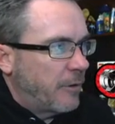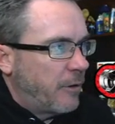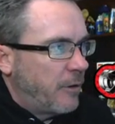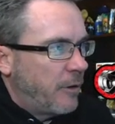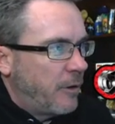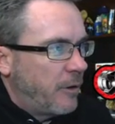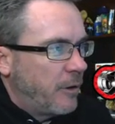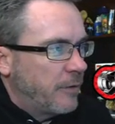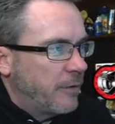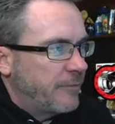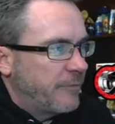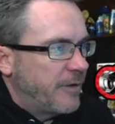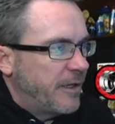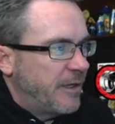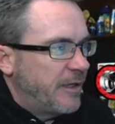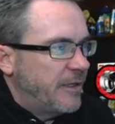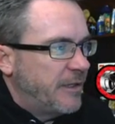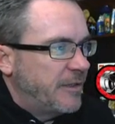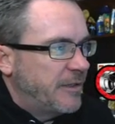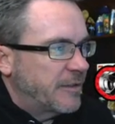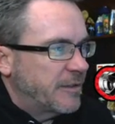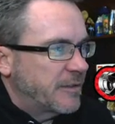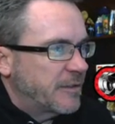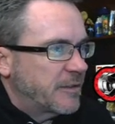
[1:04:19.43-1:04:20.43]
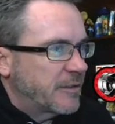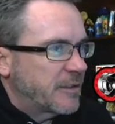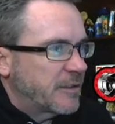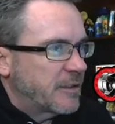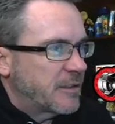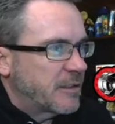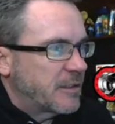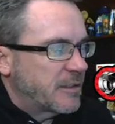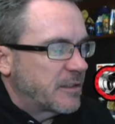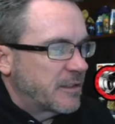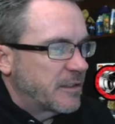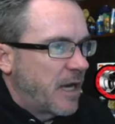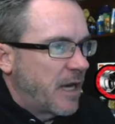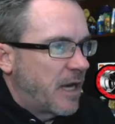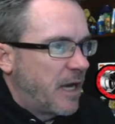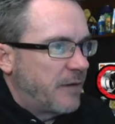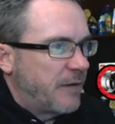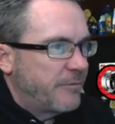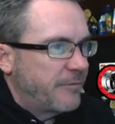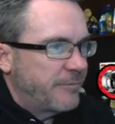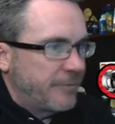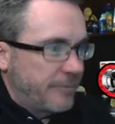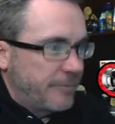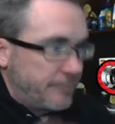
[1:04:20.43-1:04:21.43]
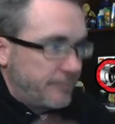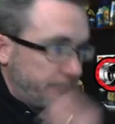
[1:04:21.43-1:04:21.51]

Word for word: all of his stuff.